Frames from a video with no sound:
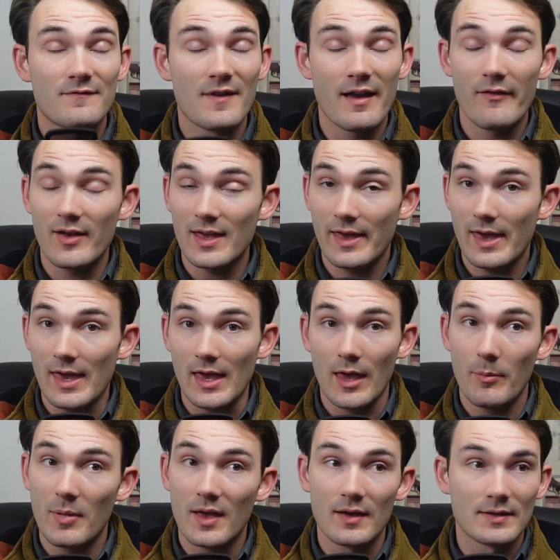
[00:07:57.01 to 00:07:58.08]
very
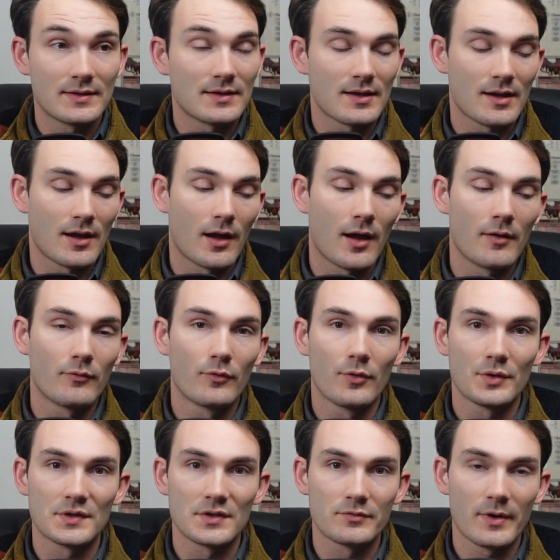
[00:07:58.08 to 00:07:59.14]
key because uh,
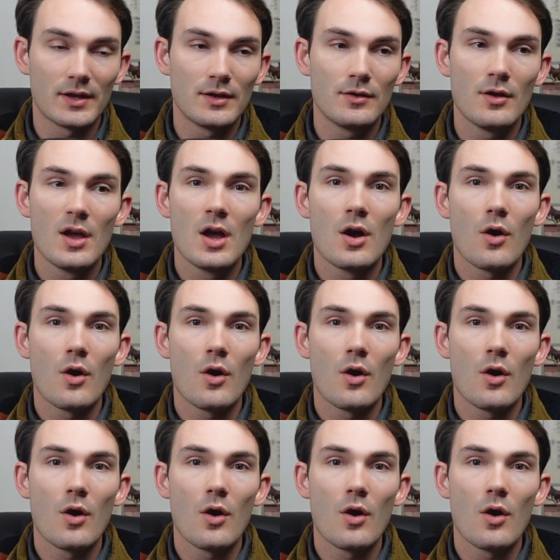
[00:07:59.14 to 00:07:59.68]
rules is written